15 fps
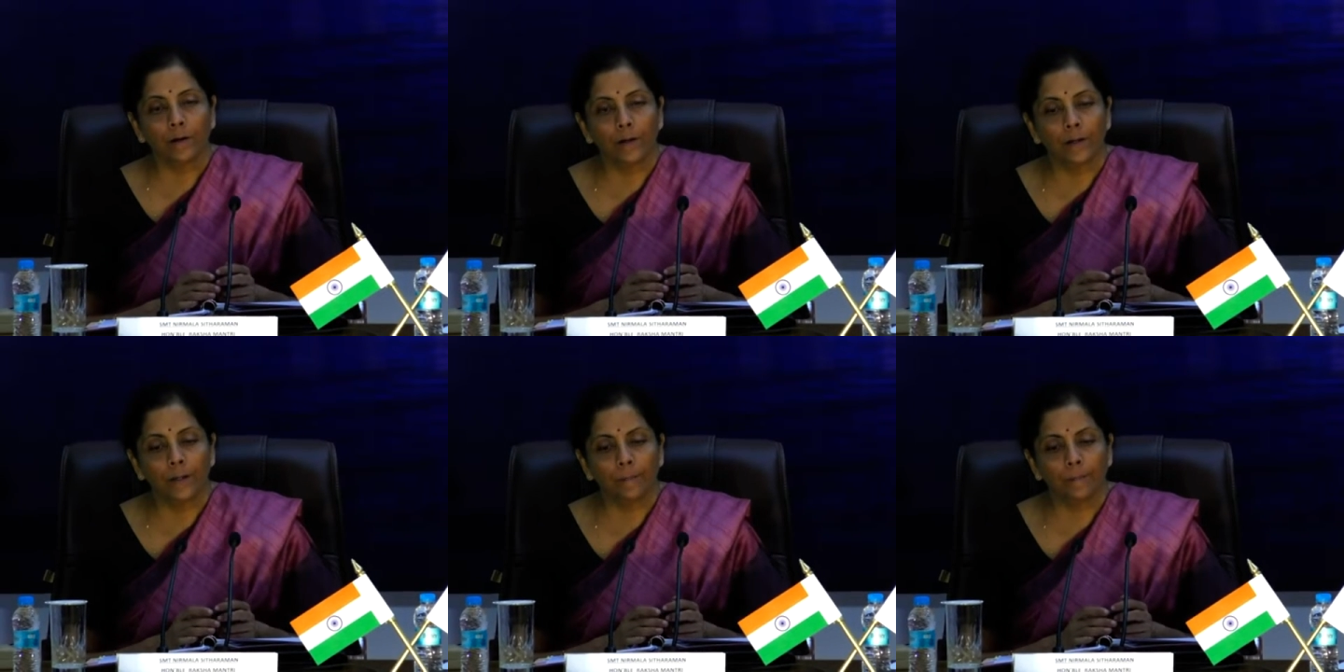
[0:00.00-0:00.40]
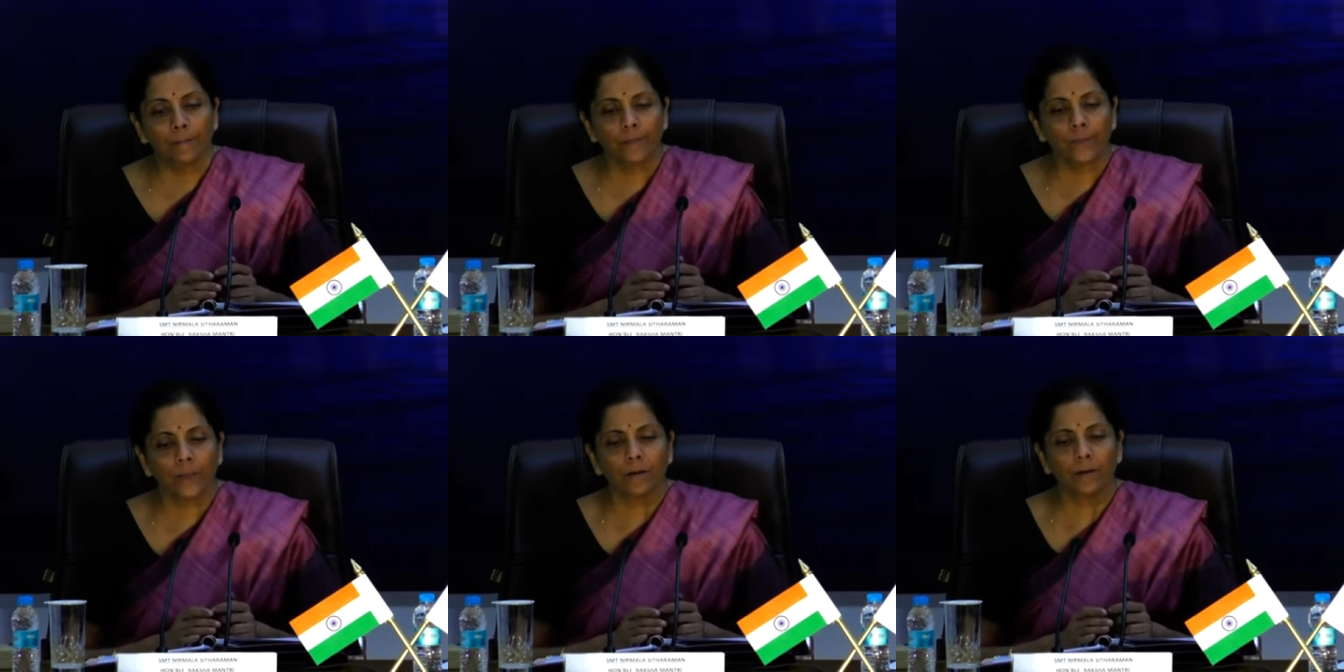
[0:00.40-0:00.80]
Um,
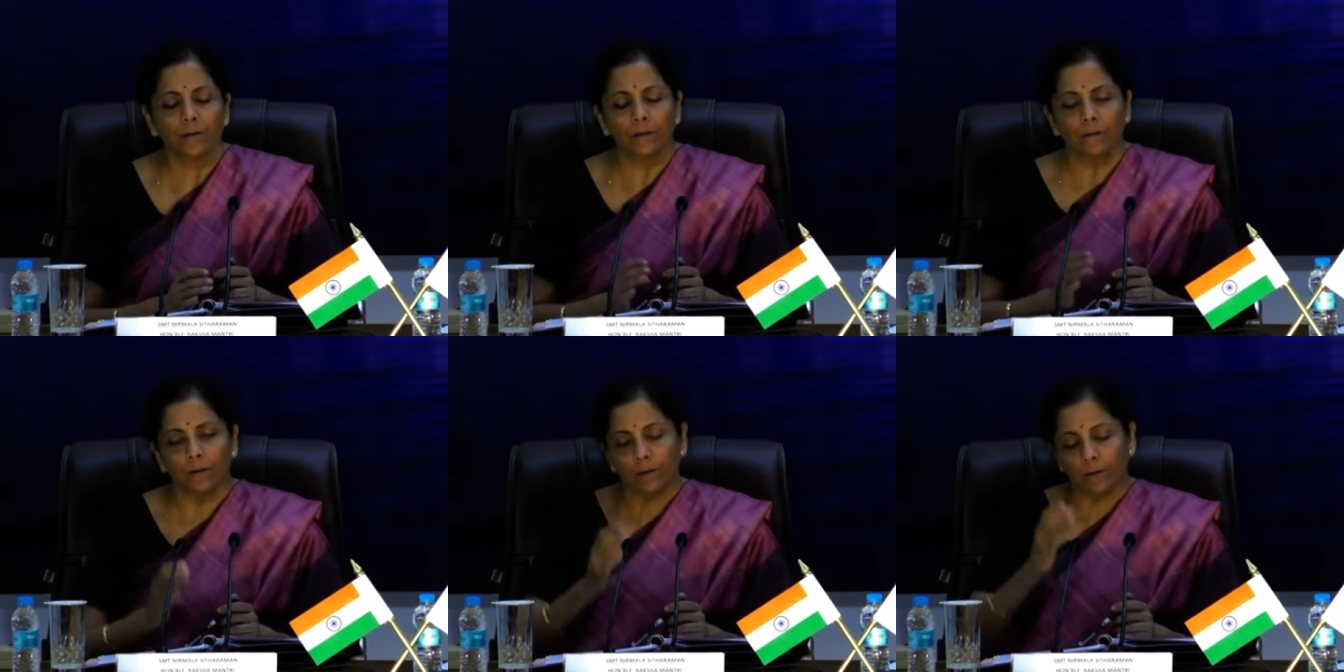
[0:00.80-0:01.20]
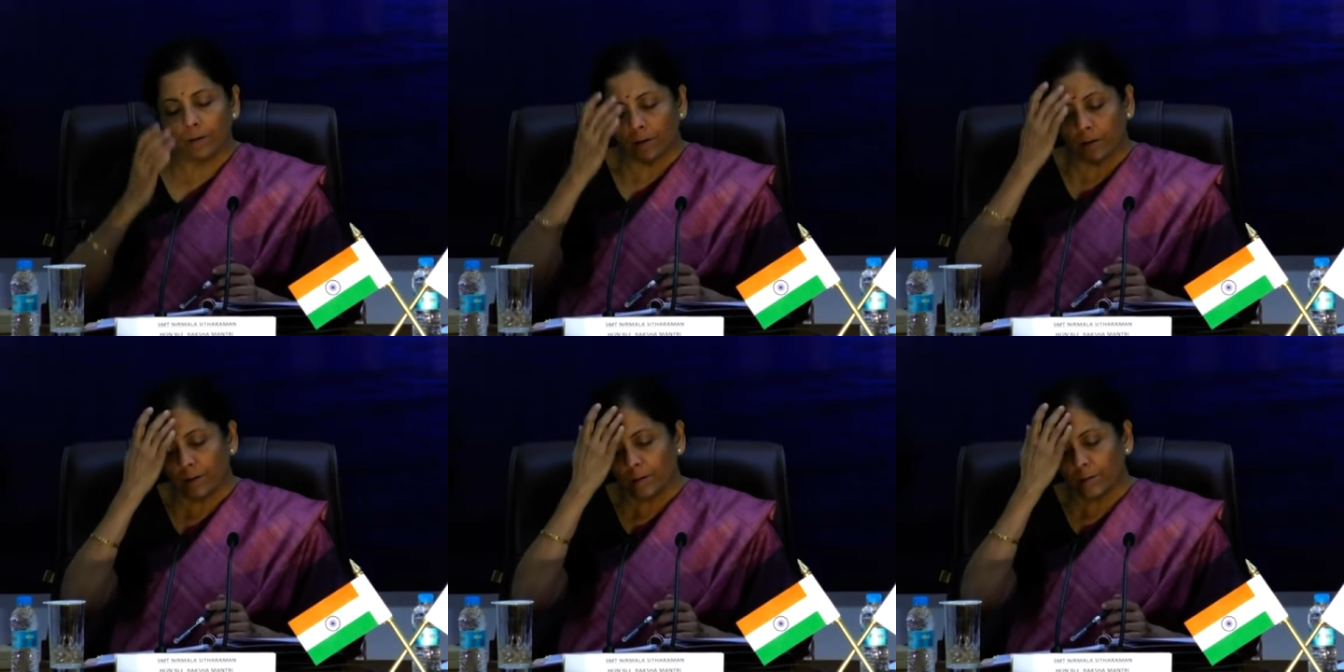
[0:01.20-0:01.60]

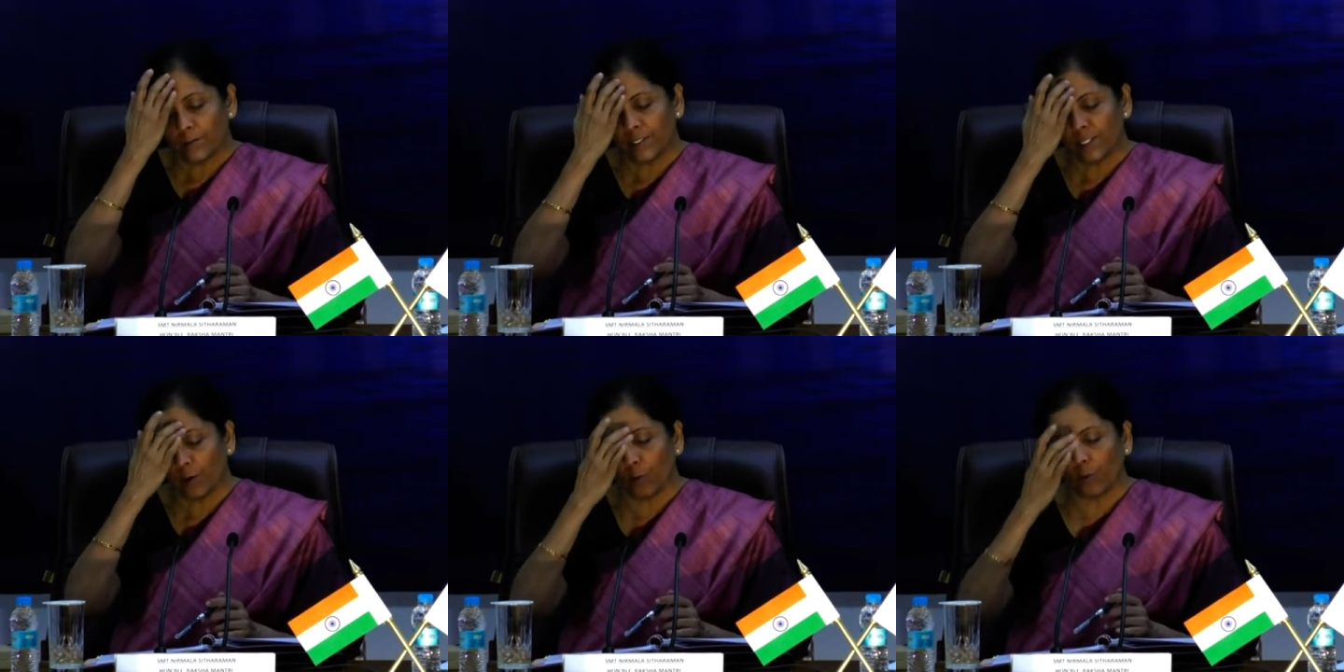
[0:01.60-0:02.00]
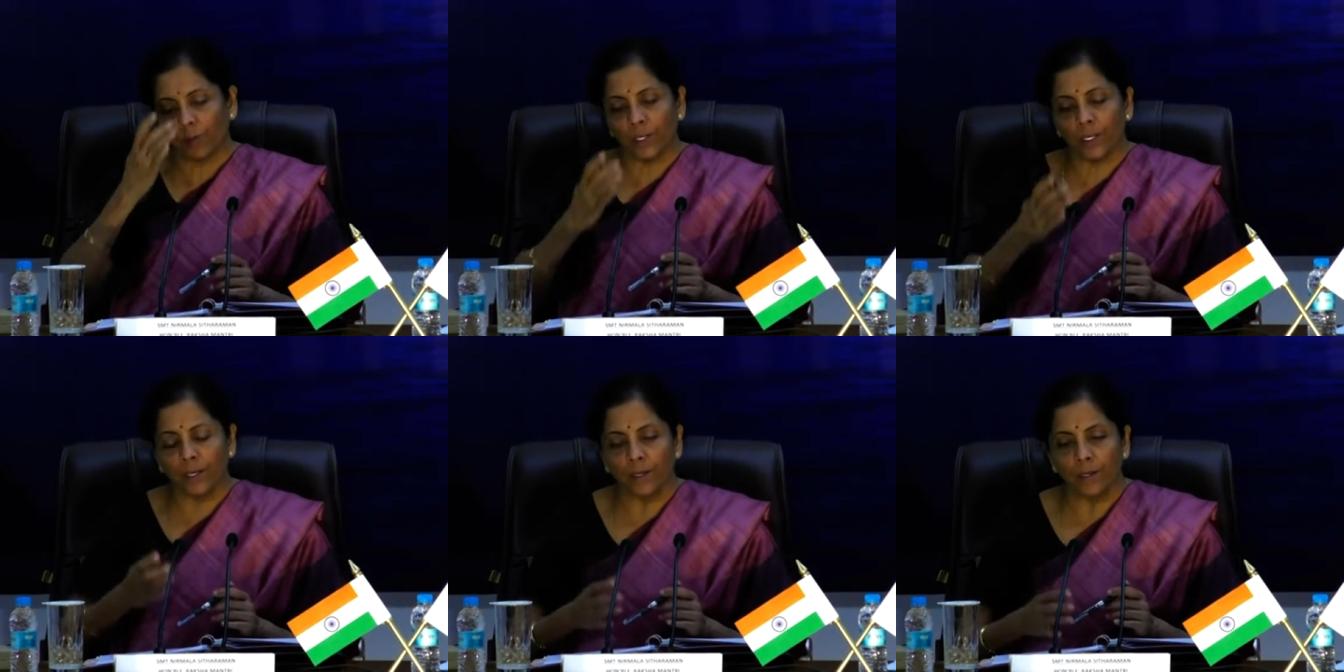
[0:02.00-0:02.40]
see, on
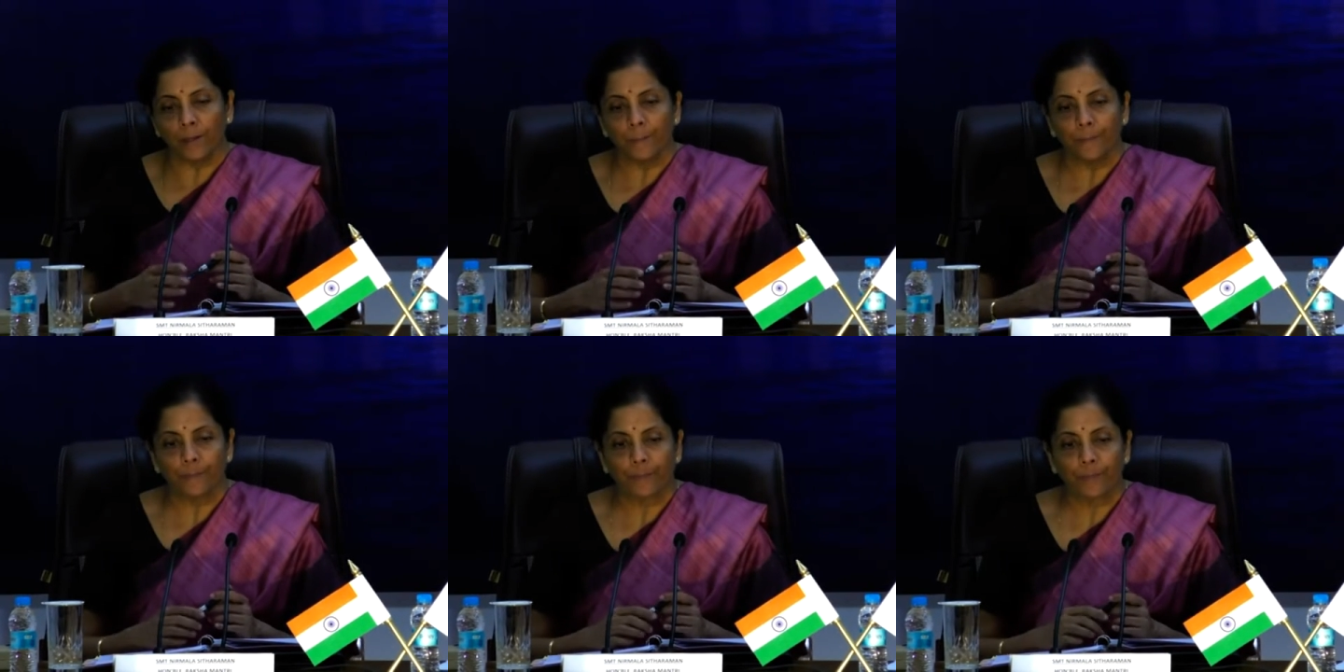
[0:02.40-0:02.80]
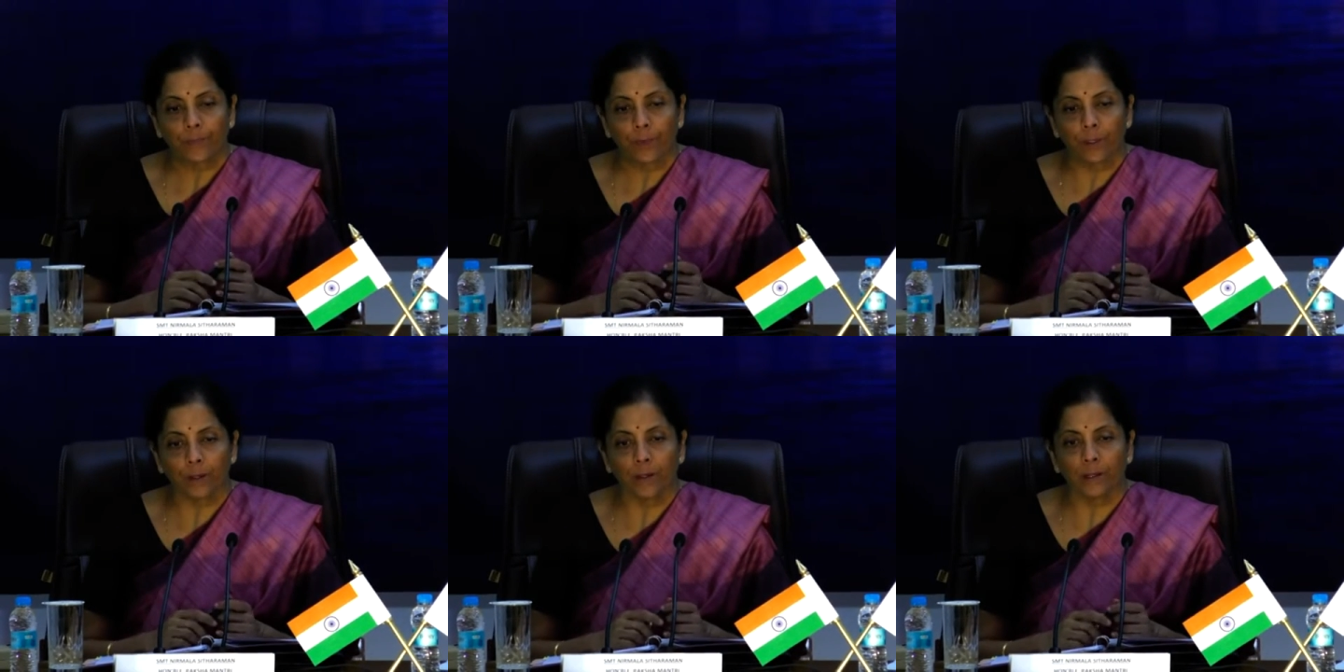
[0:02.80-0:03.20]
the
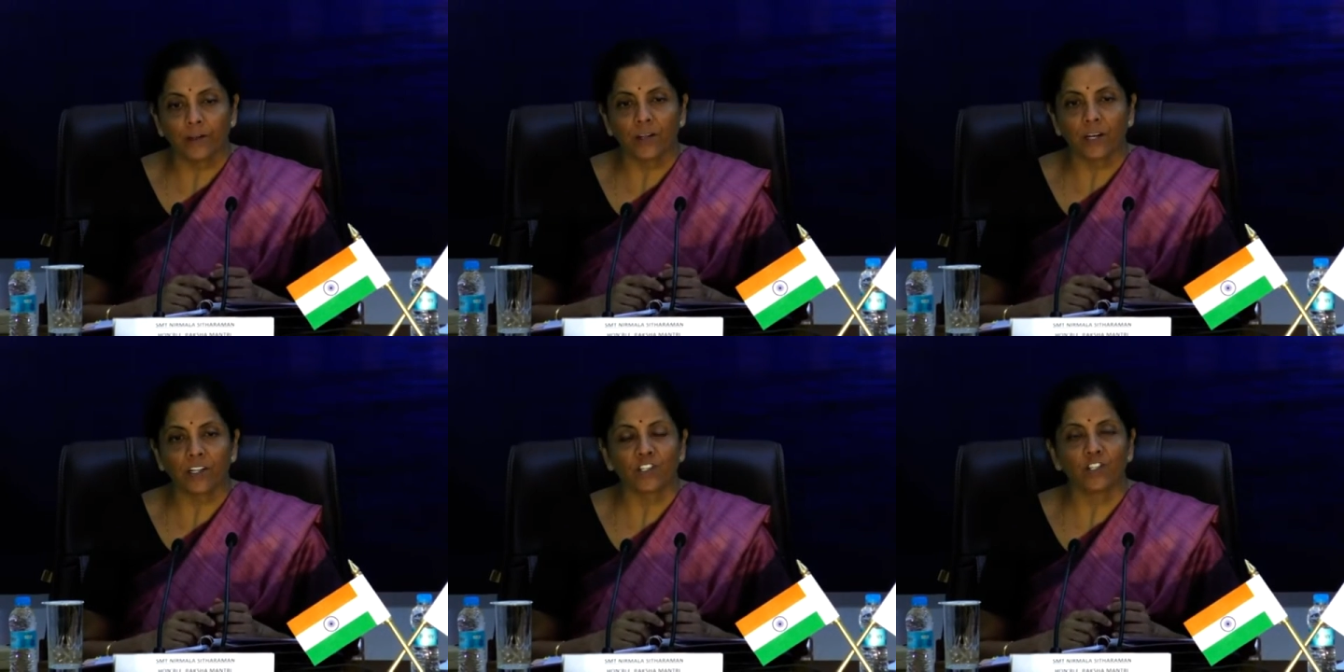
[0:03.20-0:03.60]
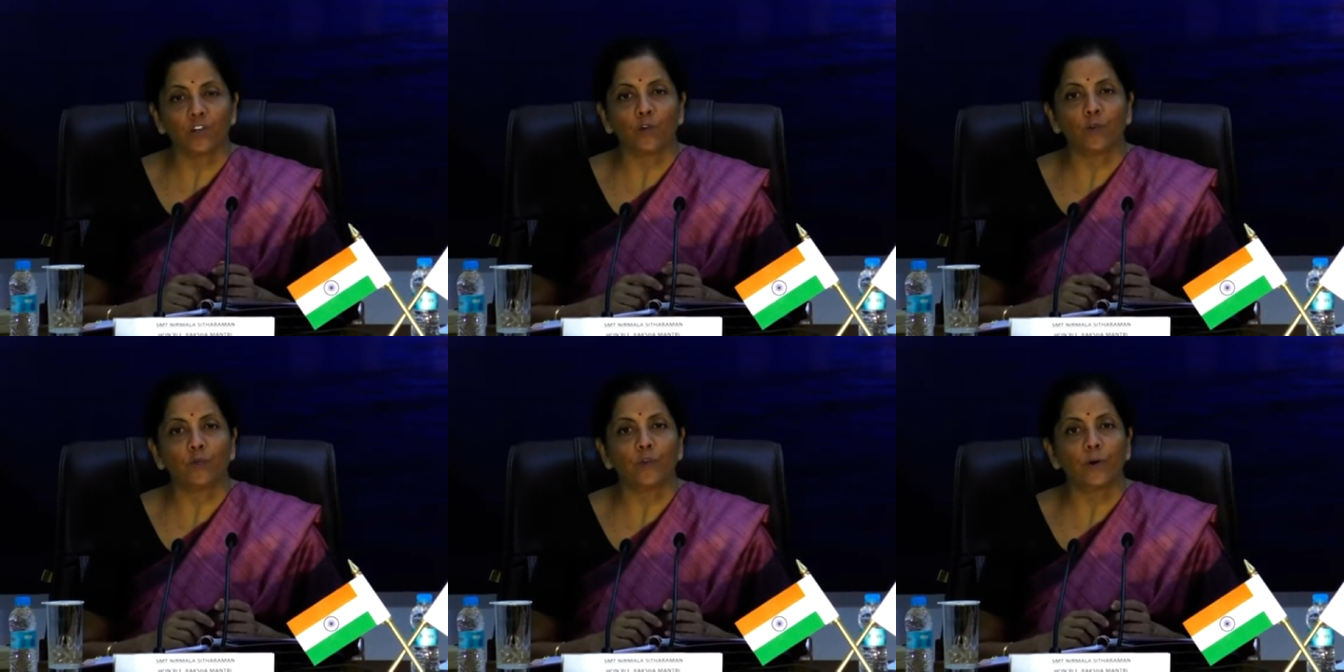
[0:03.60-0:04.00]

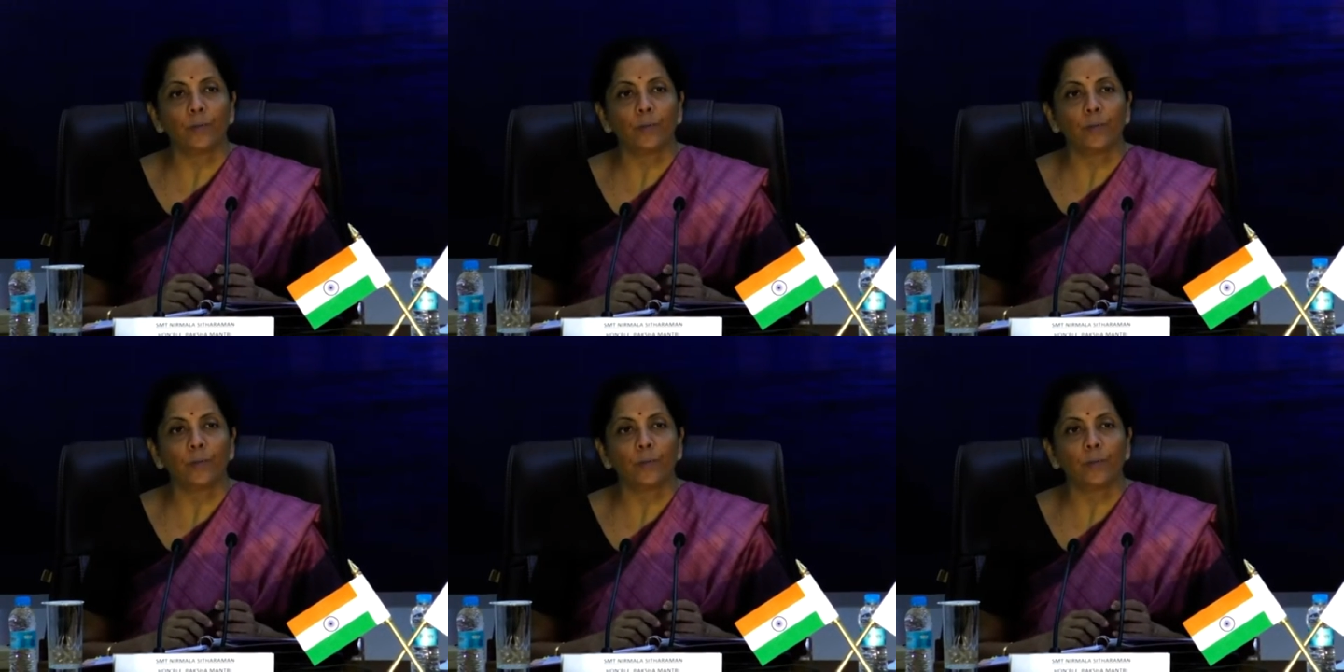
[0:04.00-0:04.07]
induction of